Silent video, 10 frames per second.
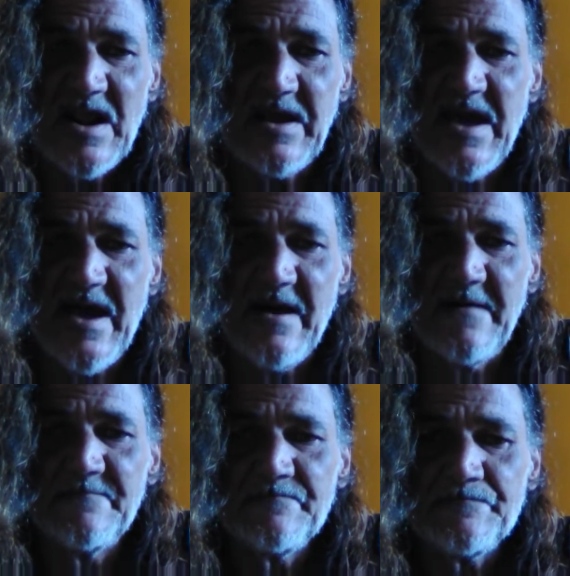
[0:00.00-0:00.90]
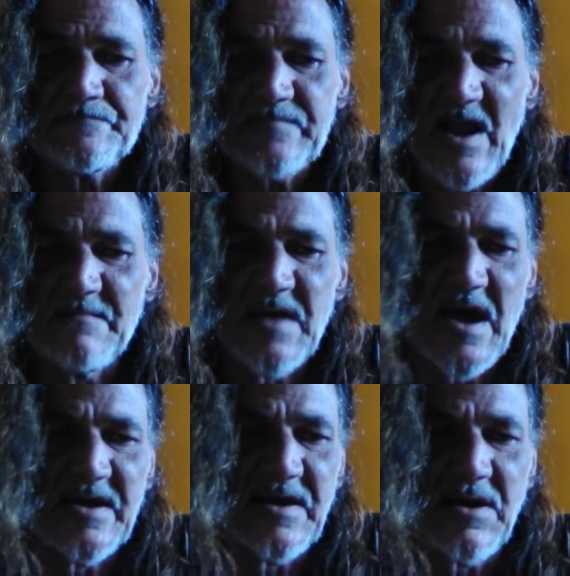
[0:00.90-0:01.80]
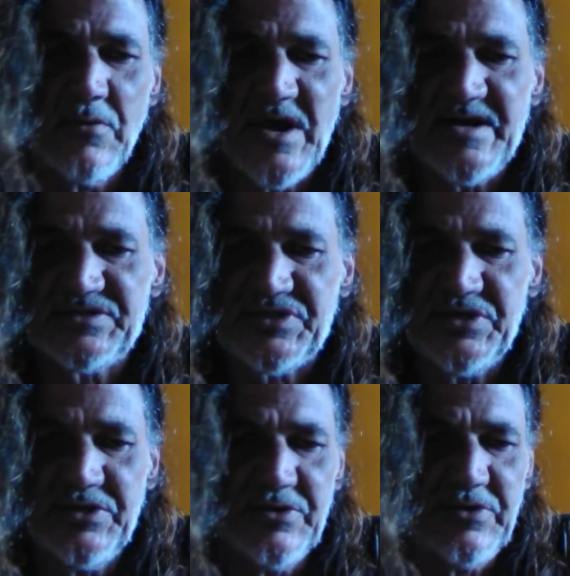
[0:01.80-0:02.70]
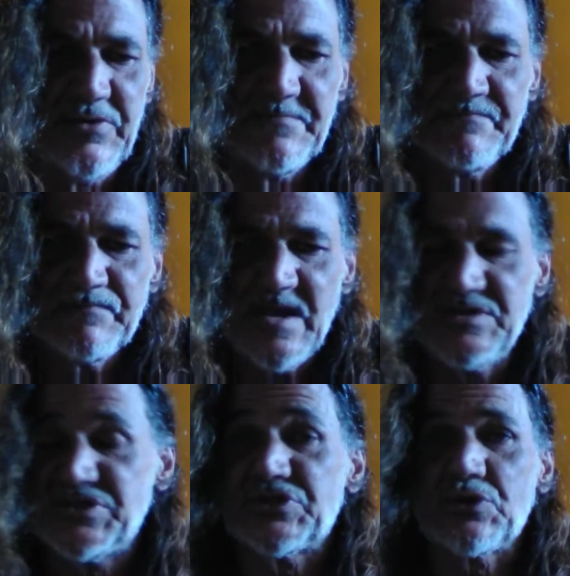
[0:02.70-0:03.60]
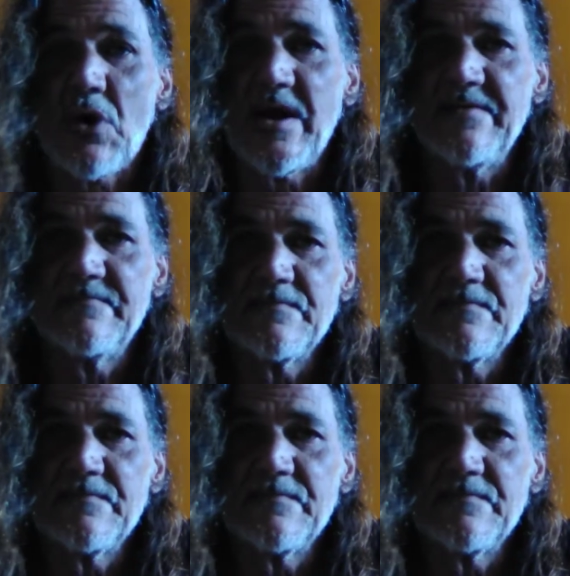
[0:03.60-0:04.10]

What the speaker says: Now, I'm not going to go into Detroit,